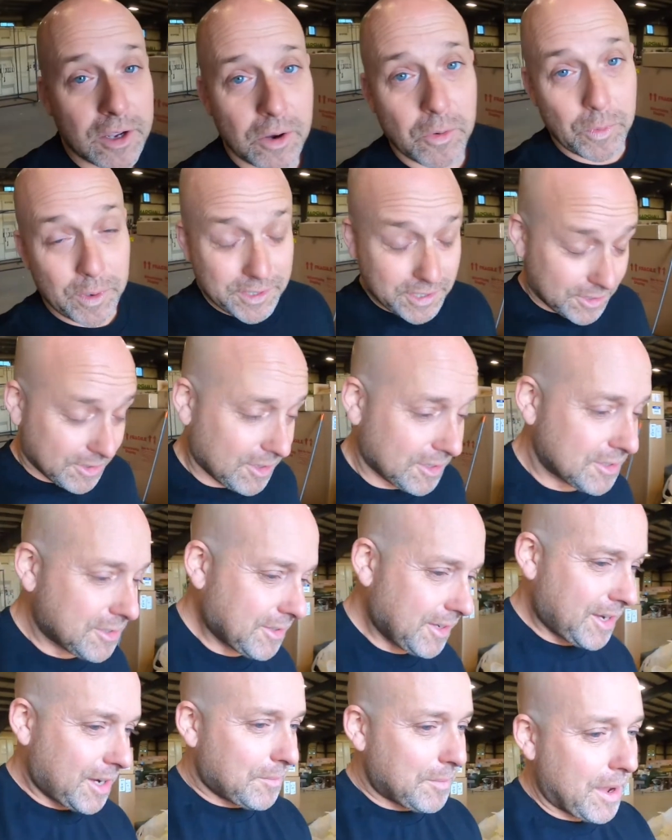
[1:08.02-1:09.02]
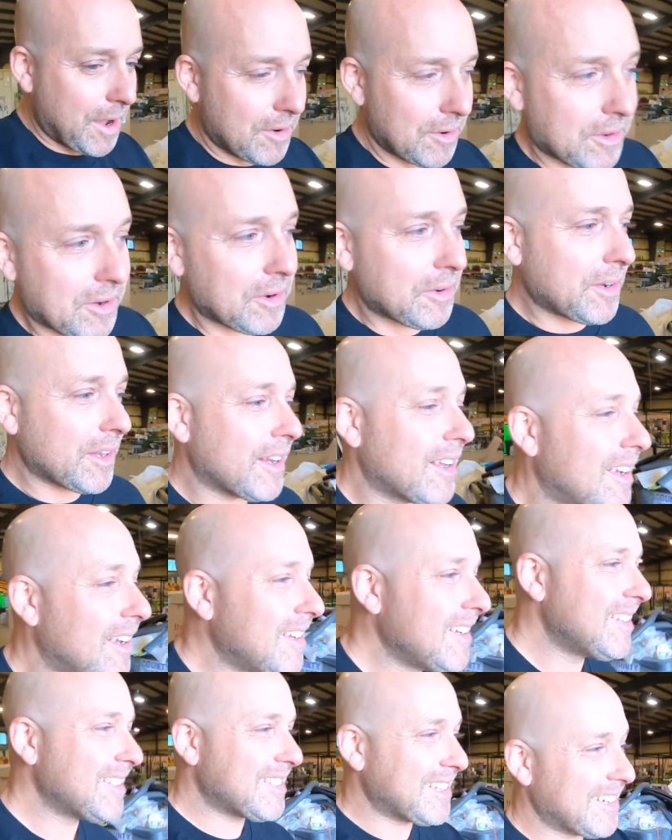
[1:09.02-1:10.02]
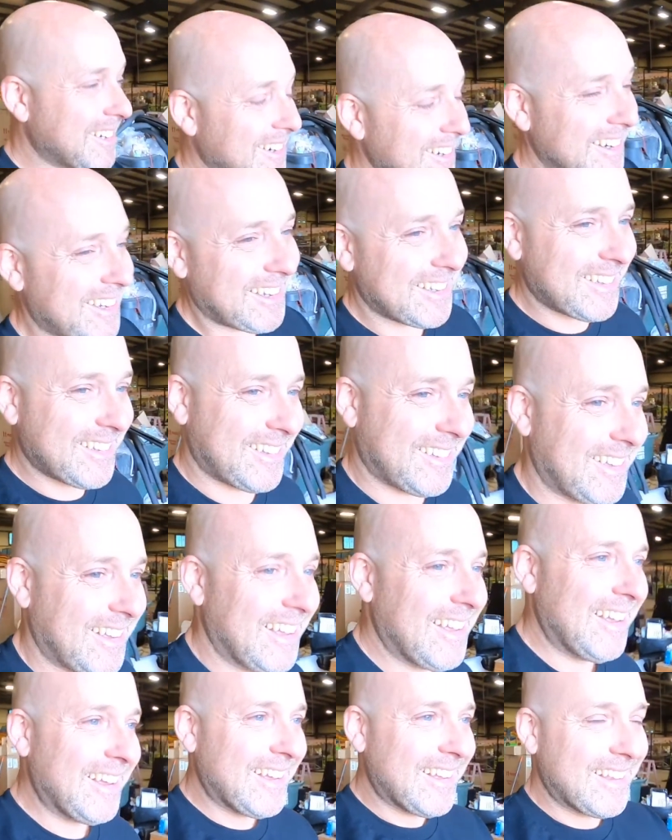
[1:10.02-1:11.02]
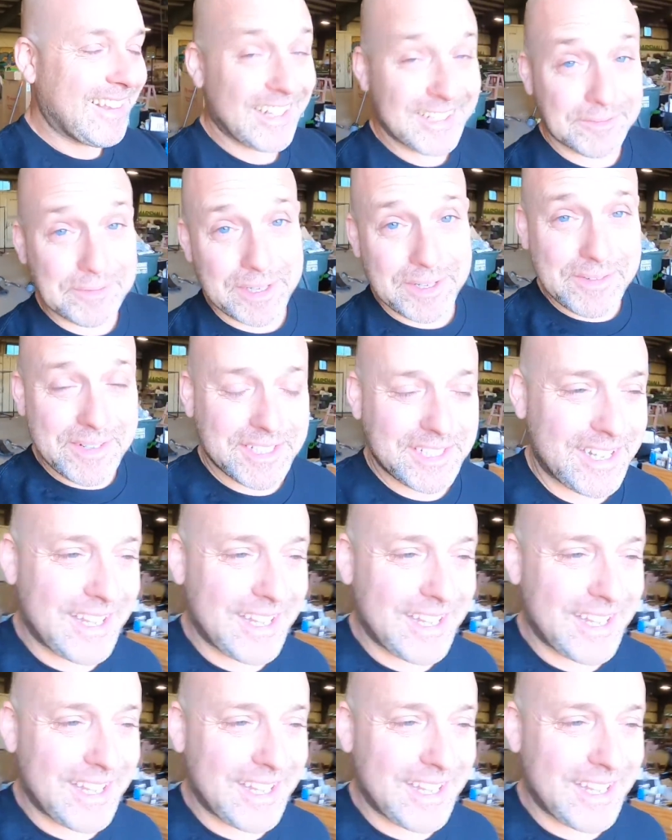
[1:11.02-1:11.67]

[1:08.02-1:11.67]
which are also getting powder coated. So that's pretty much